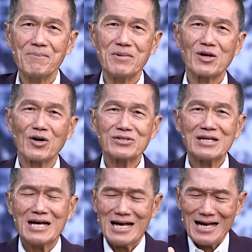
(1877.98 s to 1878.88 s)
Because
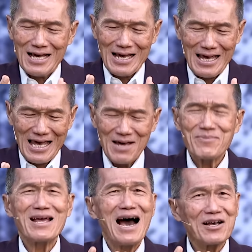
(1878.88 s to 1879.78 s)

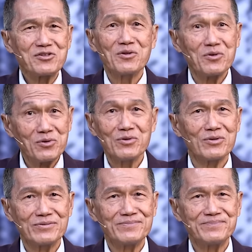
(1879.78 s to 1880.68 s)
every action you
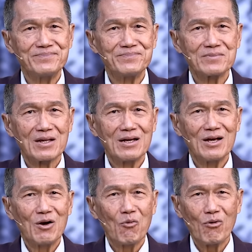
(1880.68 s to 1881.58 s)
do
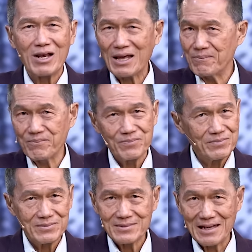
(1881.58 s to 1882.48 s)
will have
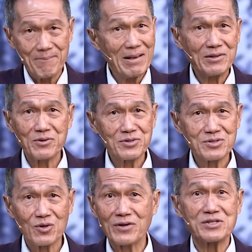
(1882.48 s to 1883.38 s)

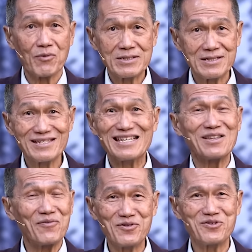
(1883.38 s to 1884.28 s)
tremendous consequences in
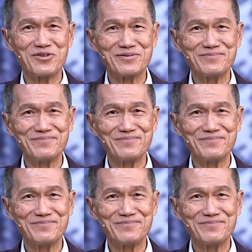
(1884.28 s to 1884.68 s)
the future.